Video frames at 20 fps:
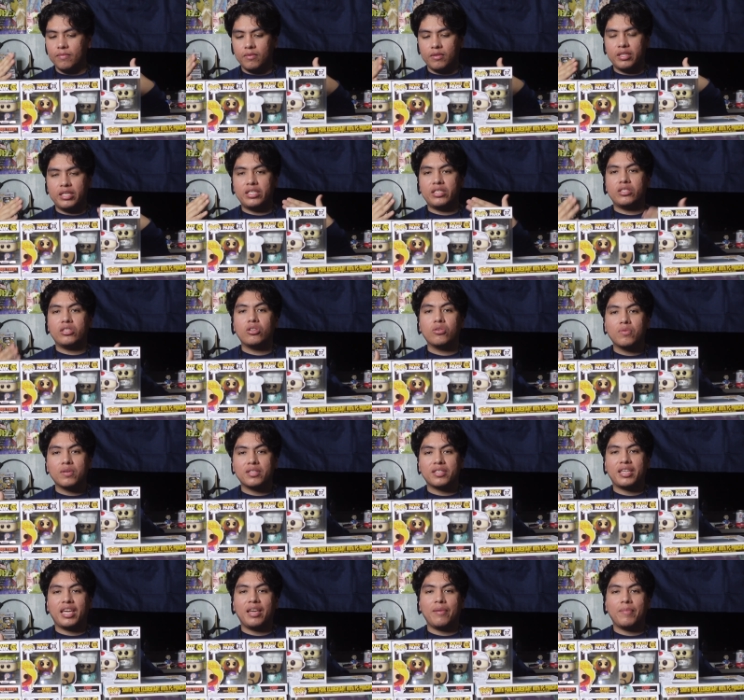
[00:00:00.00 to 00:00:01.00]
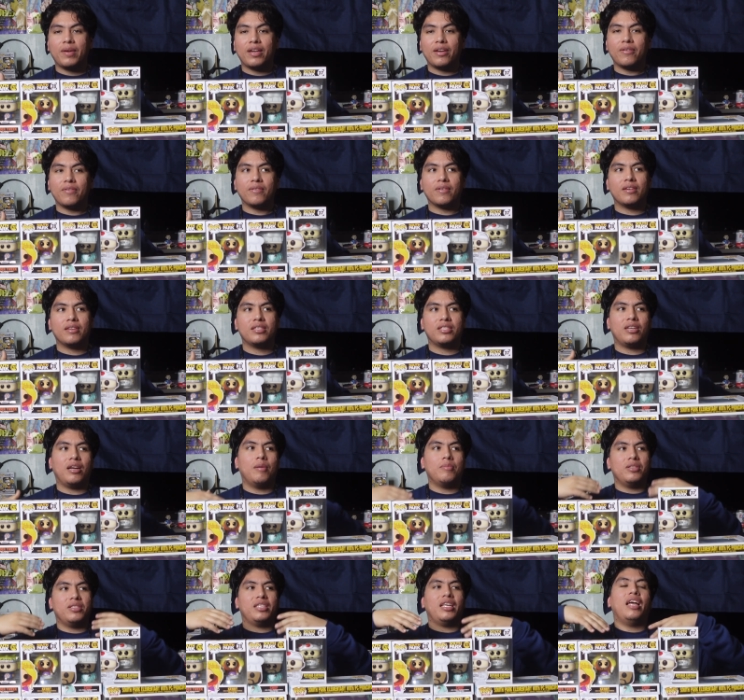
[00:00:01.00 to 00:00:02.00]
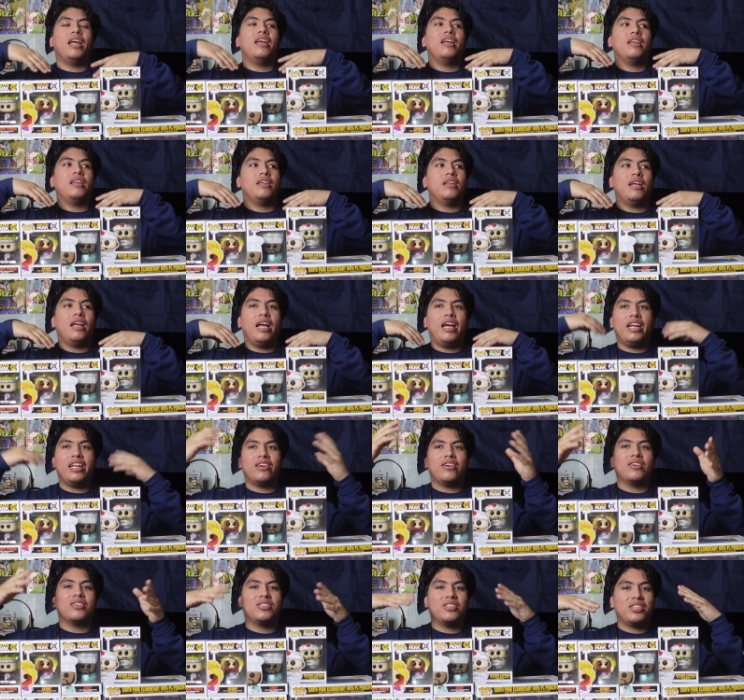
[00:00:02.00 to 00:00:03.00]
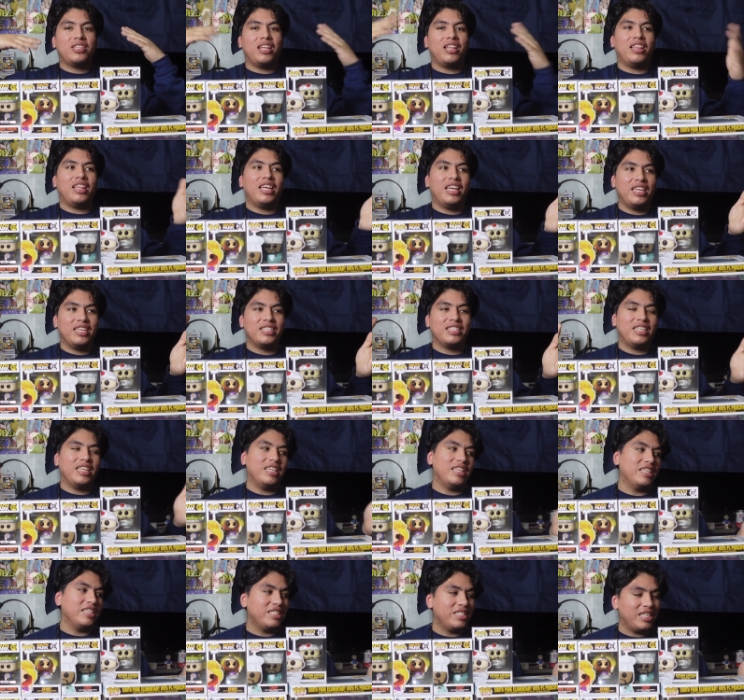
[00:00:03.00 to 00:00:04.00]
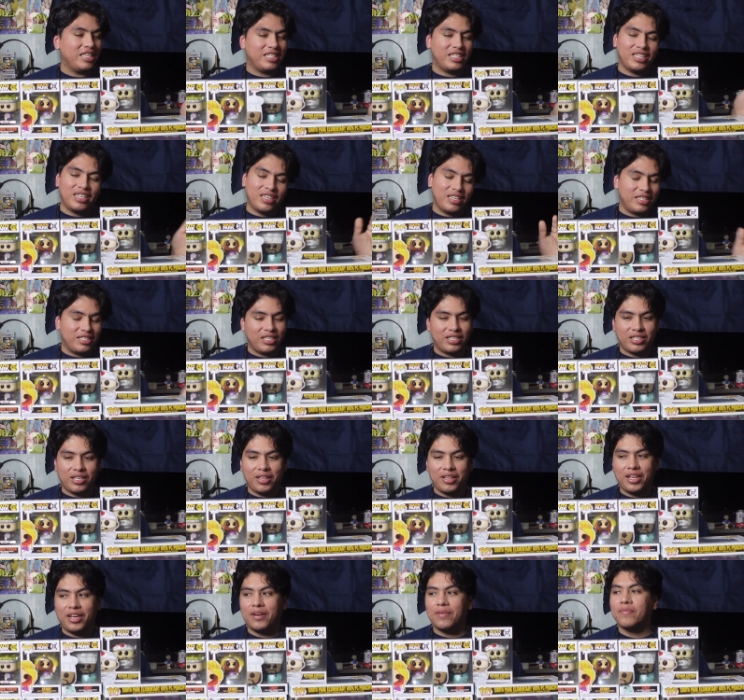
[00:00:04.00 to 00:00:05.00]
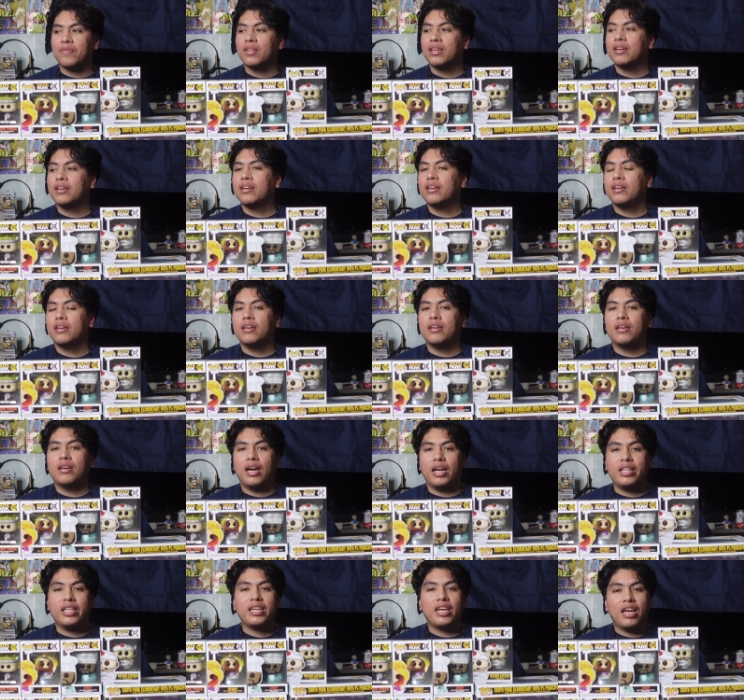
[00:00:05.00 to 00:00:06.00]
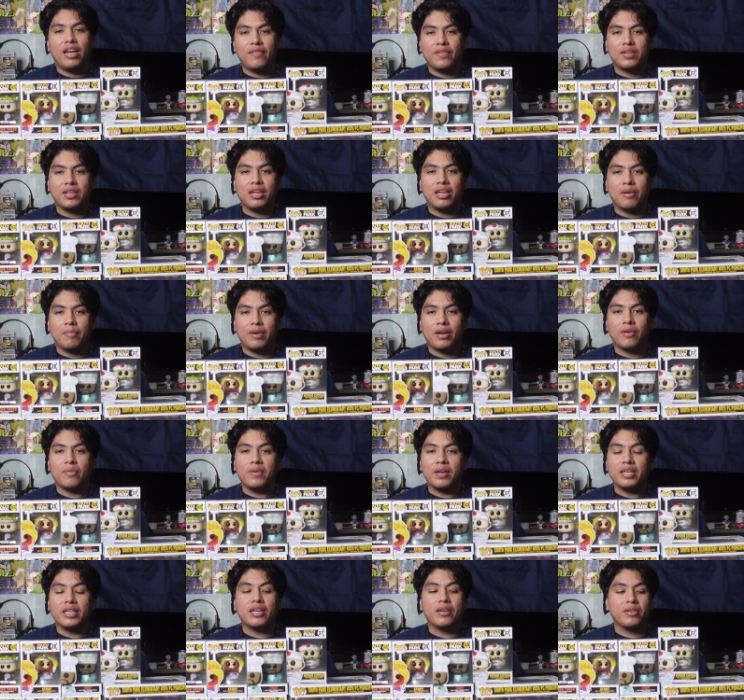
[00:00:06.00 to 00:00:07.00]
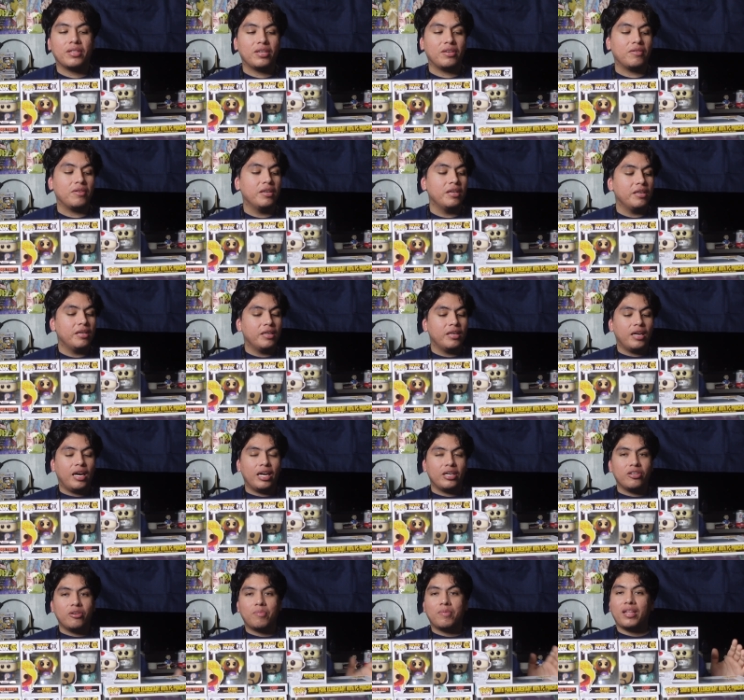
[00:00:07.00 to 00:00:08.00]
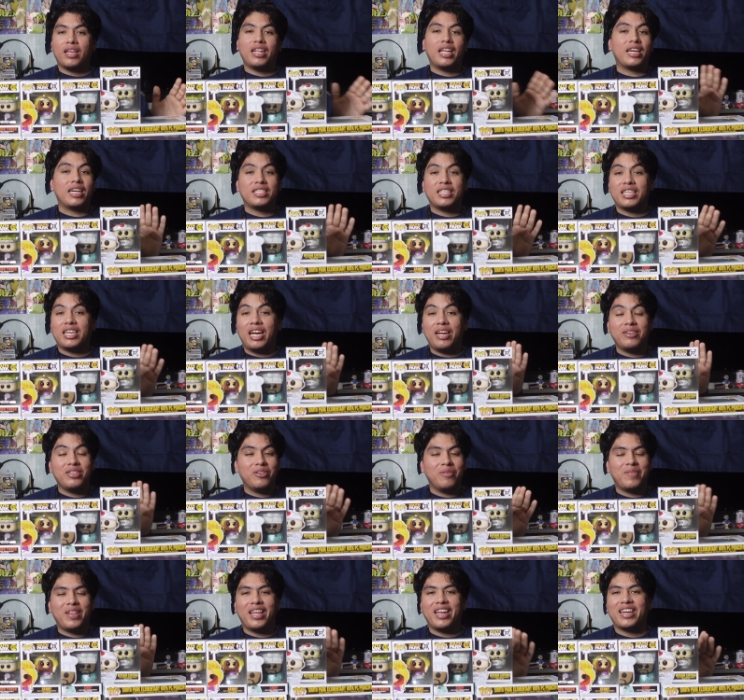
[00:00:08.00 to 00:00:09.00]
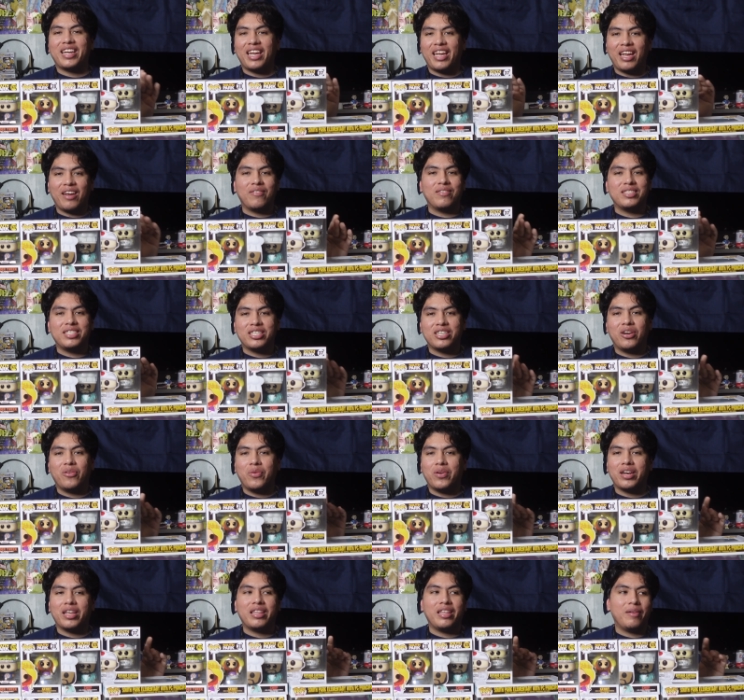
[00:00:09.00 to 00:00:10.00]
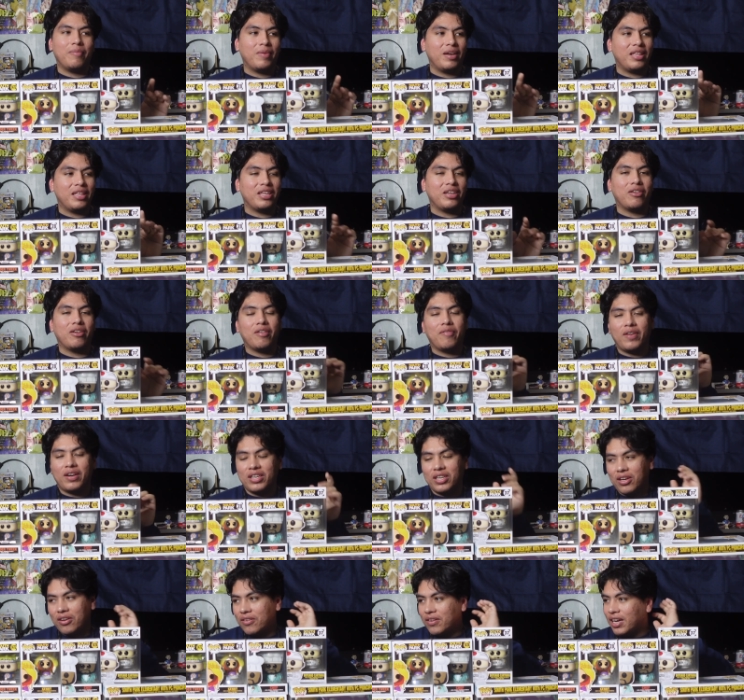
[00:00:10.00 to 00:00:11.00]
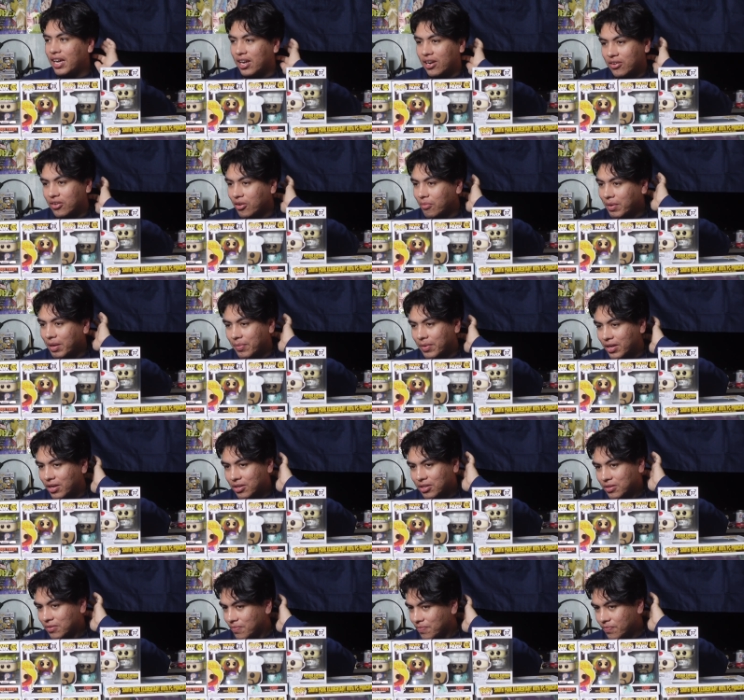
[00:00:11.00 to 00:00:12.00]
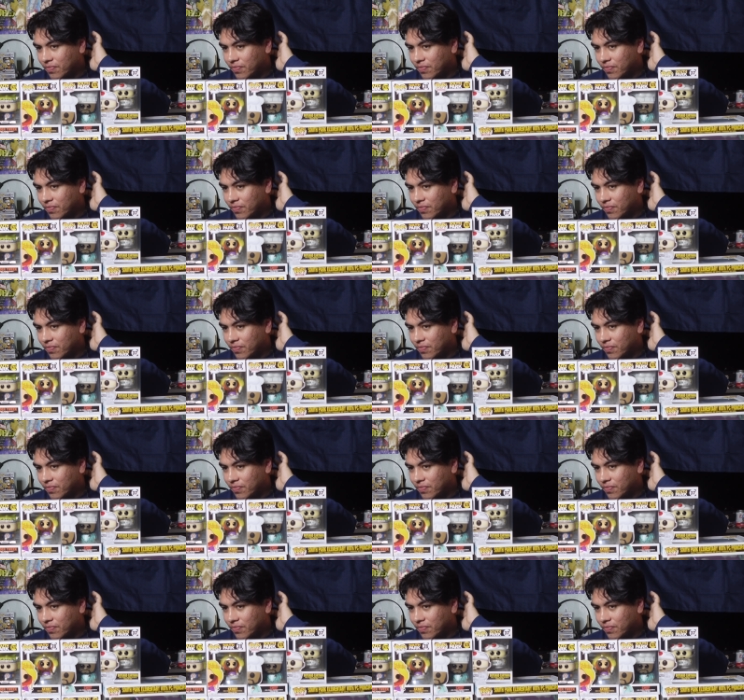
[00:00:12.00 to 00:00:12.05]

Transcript: these new ones came out. So I'm just adding on to the list and it's just, uh, it's just a lot. I think I have a good amount right now though. I do plan, like I said, I do plan to get every single one of them by the year. If I don't, I don't know. Maybe I'll,